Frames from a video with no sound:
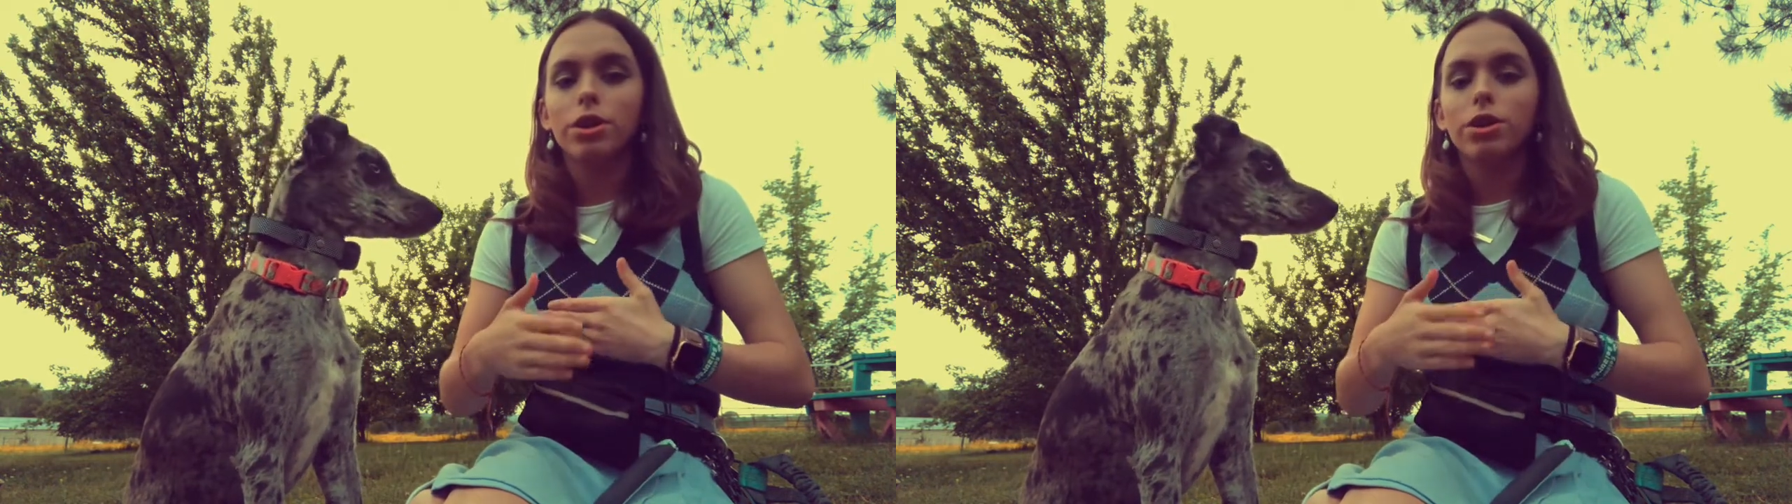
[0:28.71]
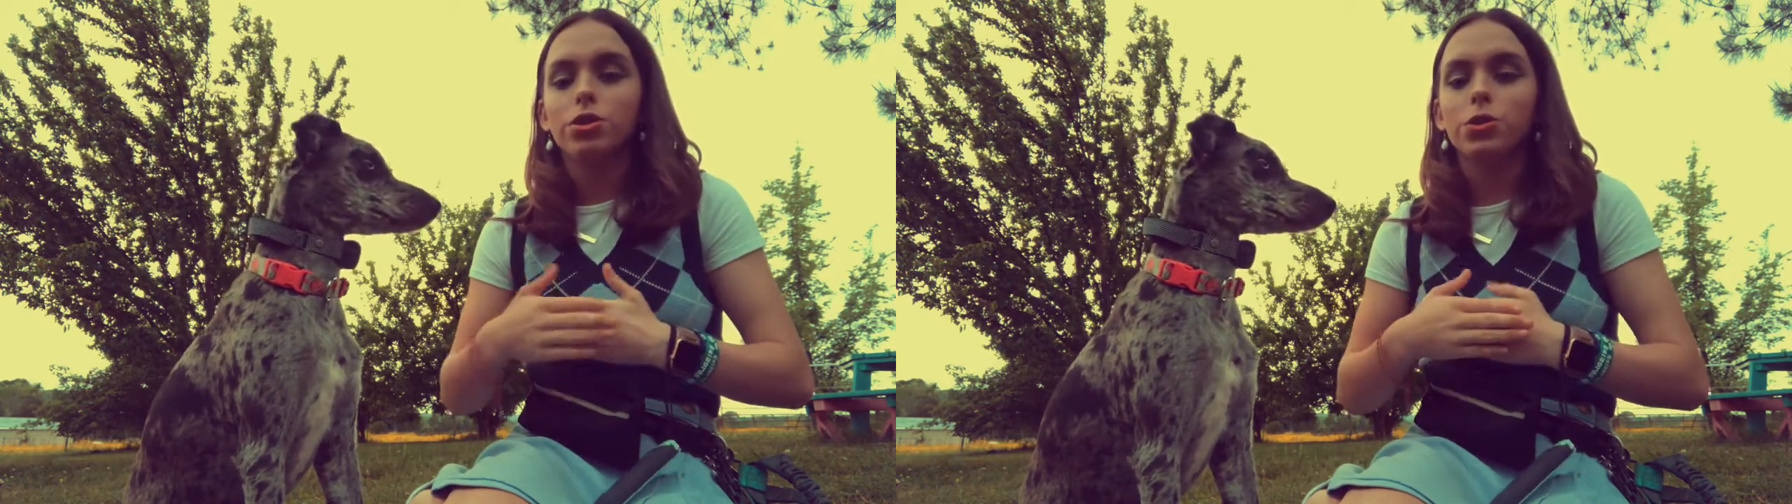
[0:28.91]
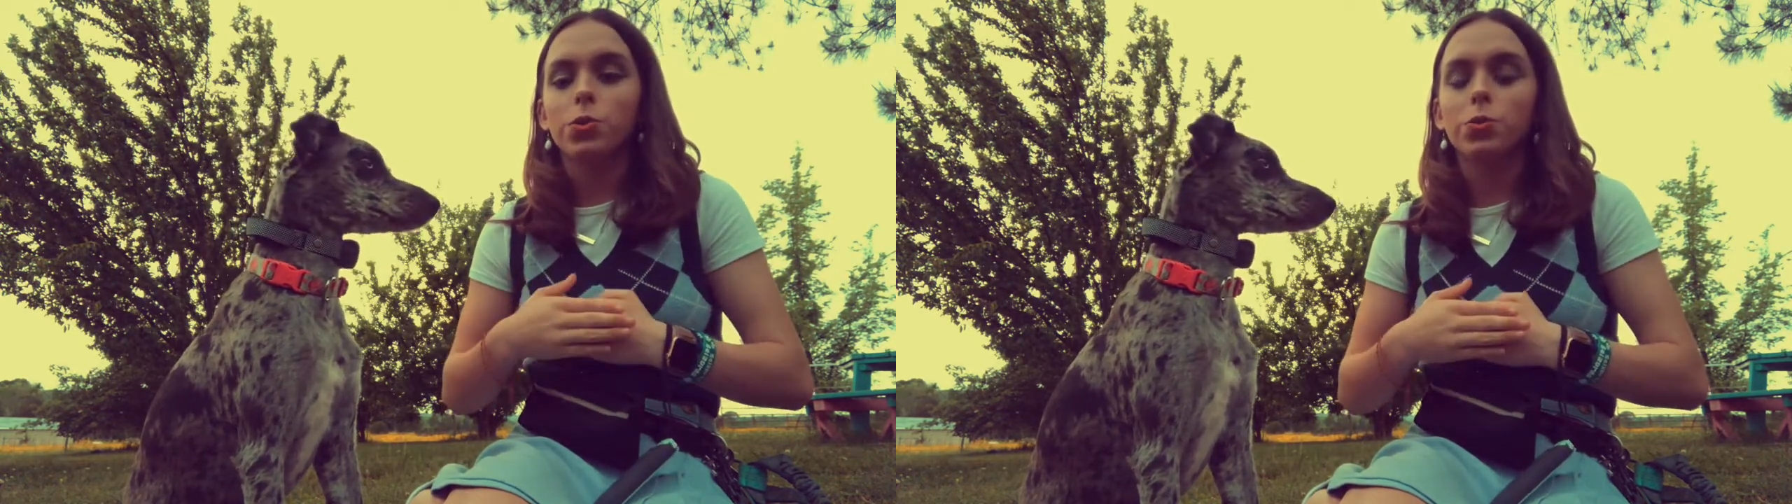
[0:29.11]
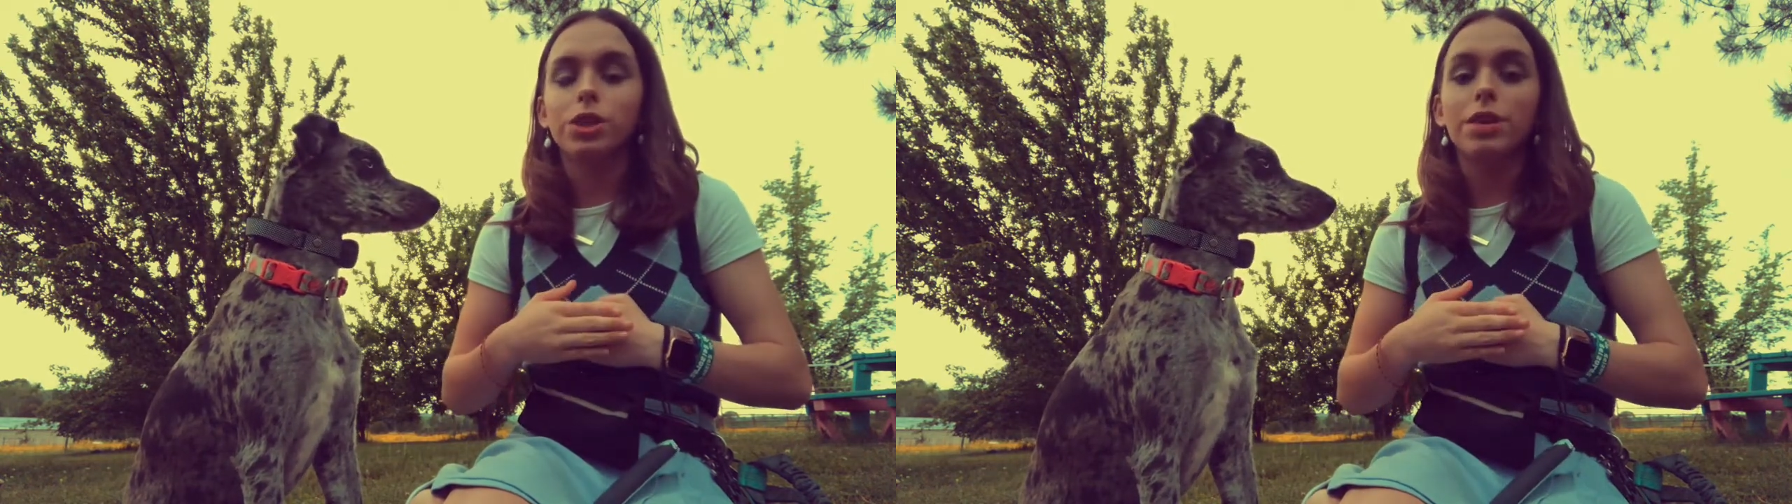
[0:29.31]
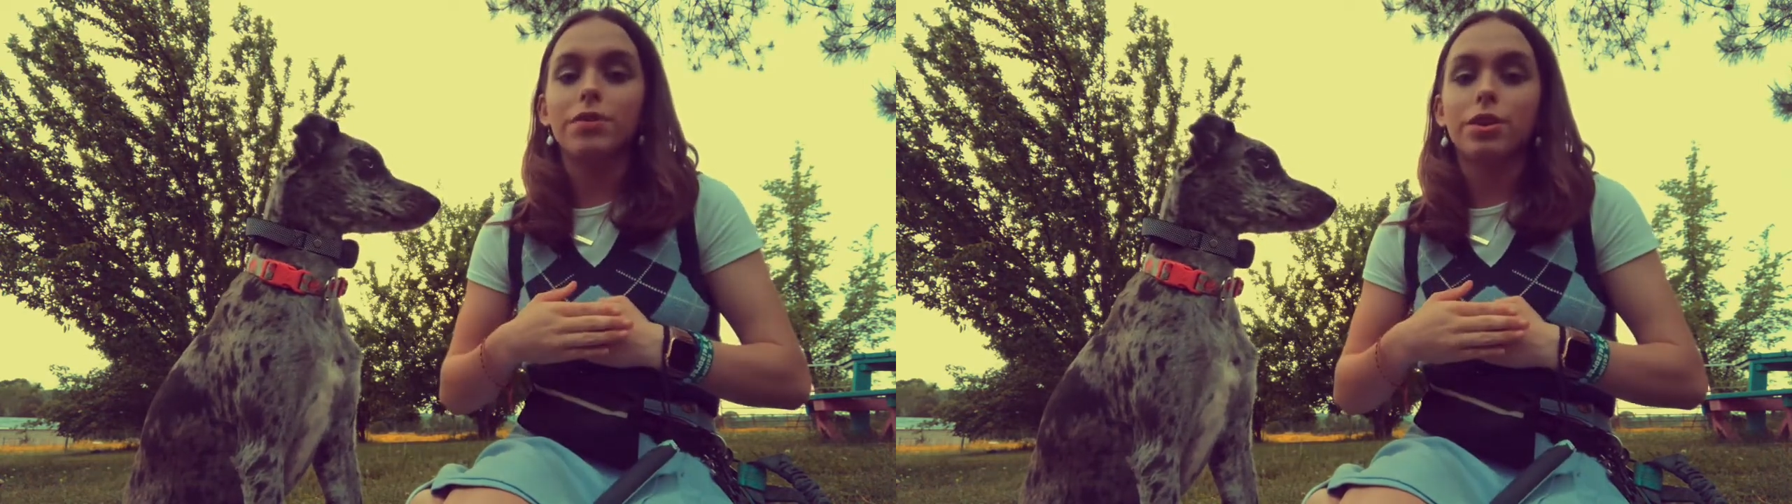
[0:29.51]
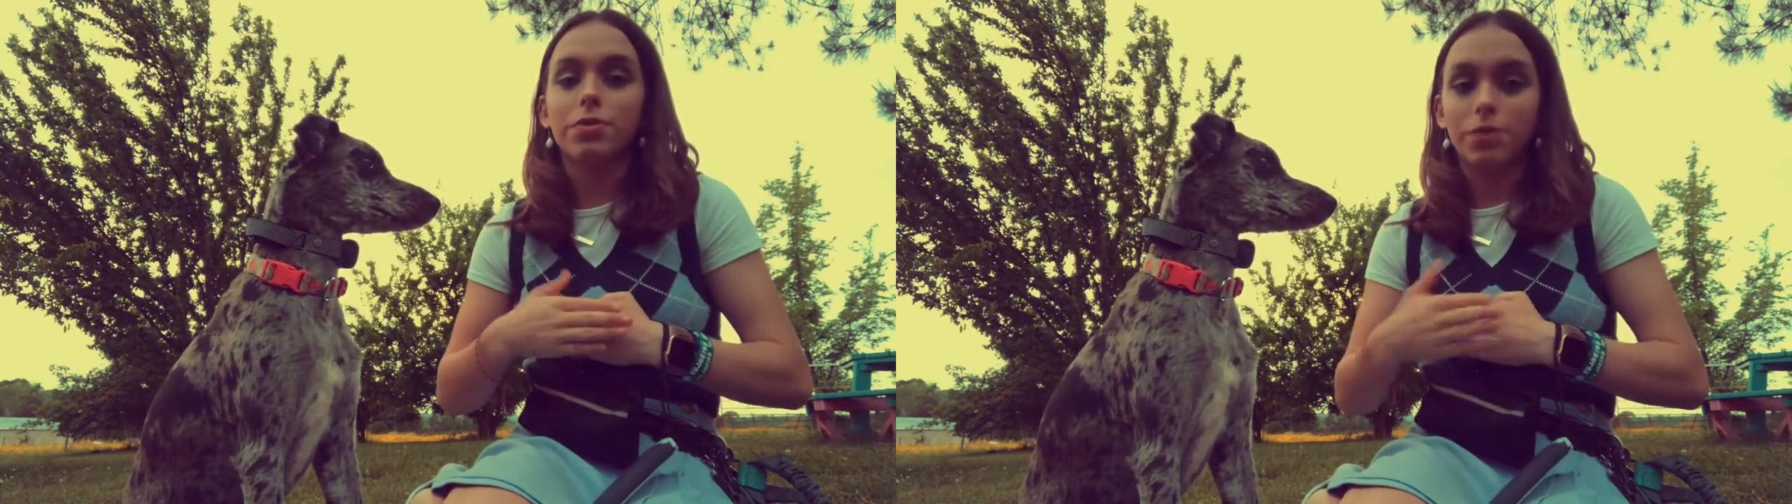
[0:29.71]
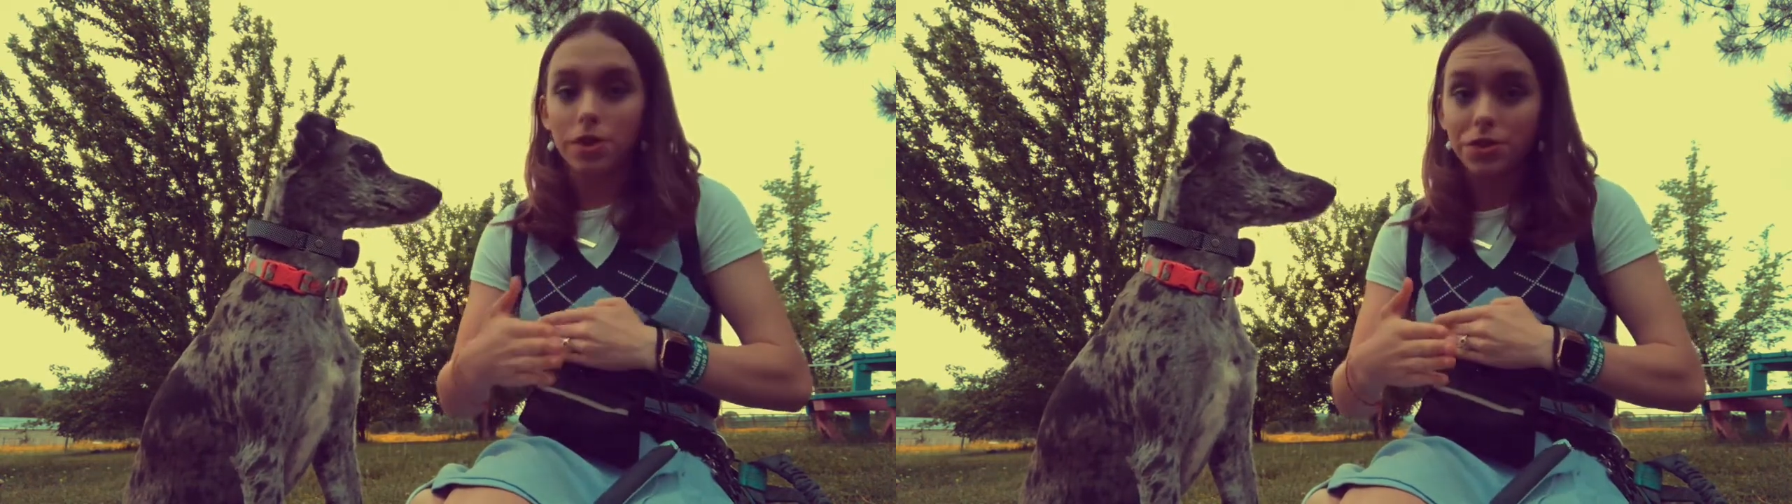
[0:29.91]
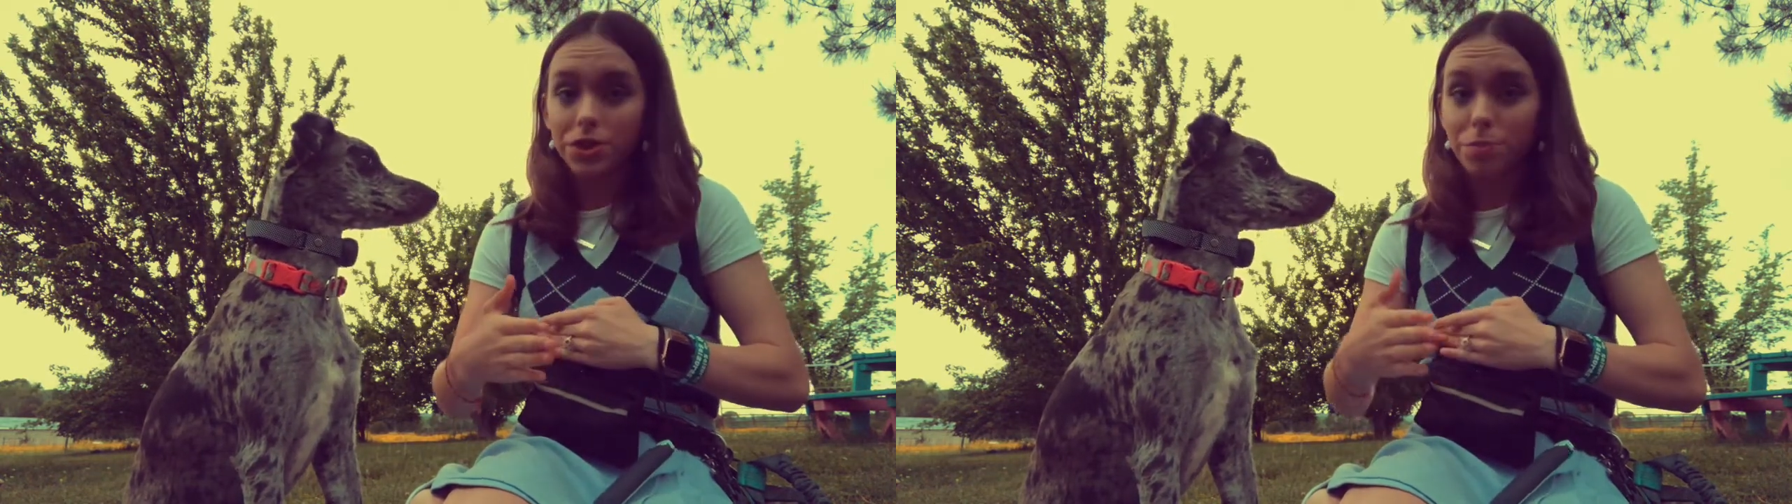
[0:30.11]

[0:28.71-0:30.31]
to leave it first